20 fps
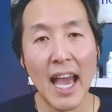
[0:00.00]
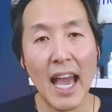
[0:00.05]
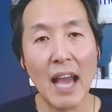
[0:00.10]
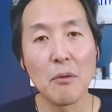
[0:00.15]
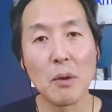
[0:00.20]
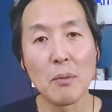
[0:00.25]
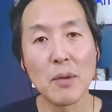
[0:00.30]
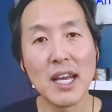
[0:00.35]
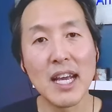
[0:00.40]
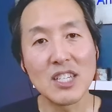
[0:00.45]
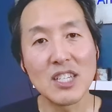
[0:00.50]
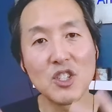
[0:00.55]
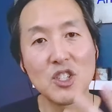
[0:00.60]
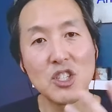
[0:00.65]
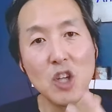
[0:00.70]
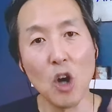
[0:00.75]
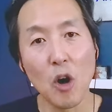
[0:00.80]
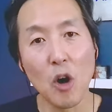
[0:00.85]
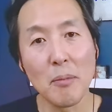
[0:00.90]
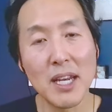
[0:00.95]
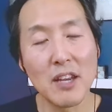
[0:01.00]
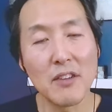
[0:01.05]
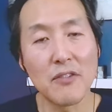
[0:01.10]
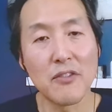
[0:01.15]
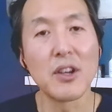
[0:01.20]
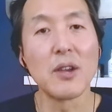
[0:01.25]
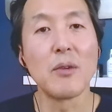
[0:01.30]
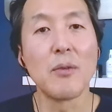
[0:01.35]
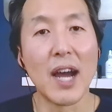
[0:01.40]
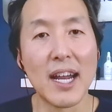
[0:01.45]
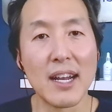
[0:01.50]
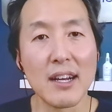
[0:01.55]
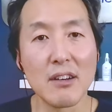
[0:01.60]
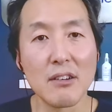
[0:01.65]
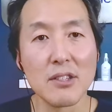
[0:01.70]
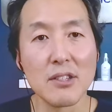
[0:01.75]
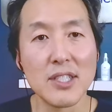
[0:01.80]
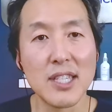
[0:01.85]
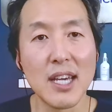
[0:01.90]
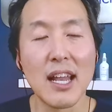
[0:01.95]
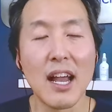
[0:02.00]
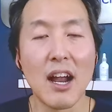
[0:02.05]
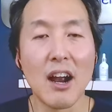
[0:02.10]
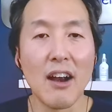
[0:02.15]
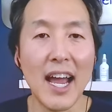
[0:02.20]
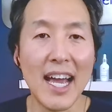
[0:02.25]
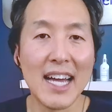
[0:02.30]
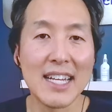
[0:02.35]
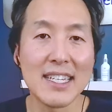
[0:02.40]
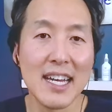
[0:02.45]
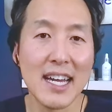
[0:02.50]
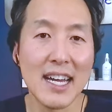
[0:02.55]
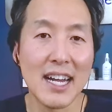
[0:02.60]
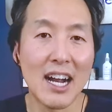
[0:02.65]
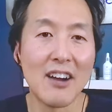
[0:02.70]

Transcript: And when we get so many free radicals that our anti,